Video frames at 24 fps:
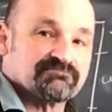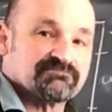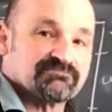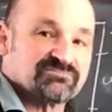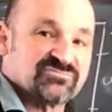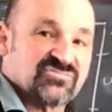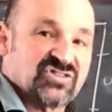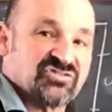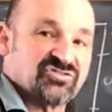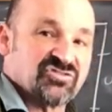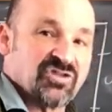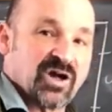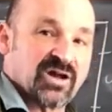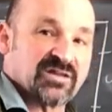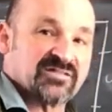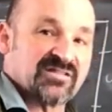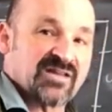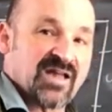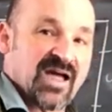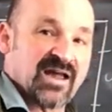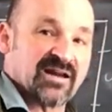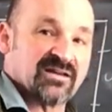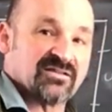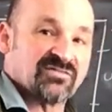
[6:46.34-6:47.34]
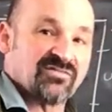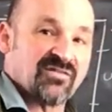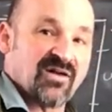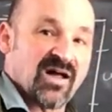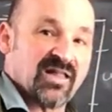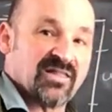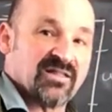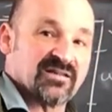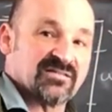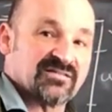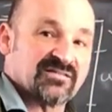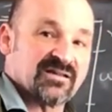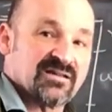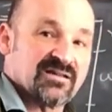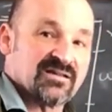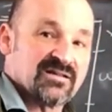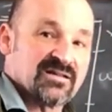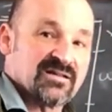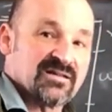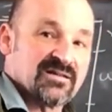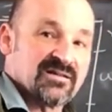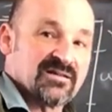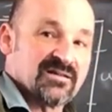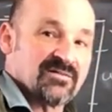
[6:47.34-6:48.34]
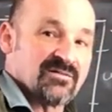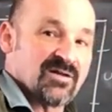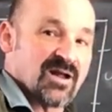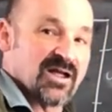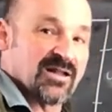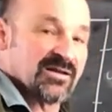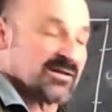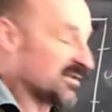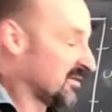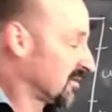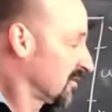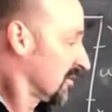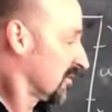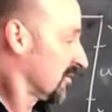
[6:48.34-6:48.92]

does not satisfy this, right?